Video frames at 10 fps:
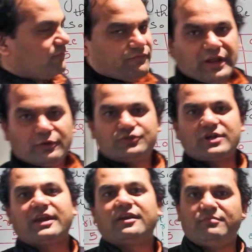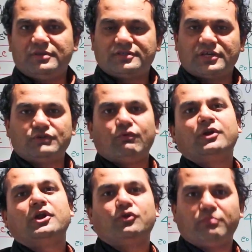when you started a business, you
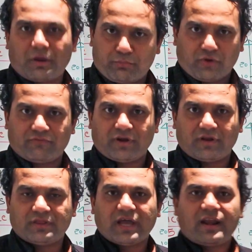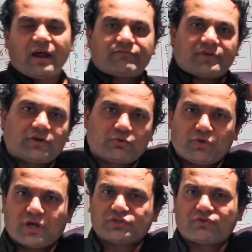wanted to make profit. Then after 2
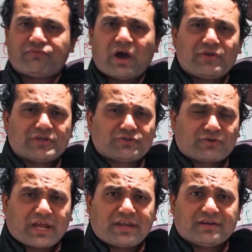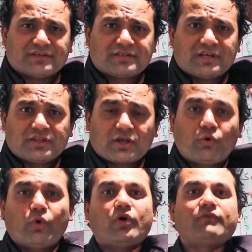years or 5 years or 10 years, the
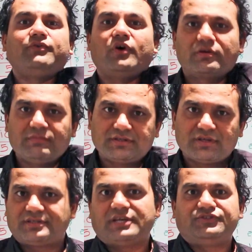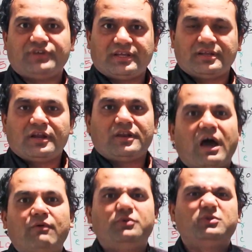goal of your business has changed.
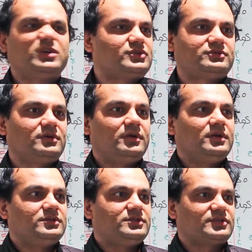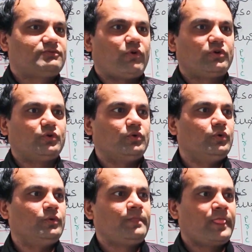Now you just want
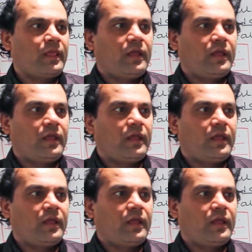to